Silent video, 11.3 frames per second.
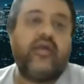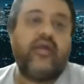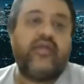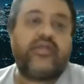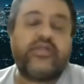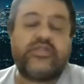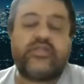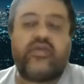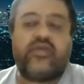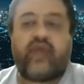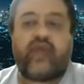which is
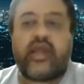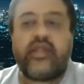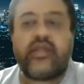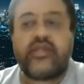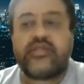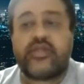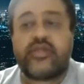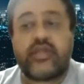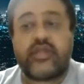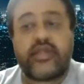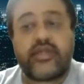why there is a
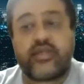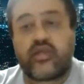need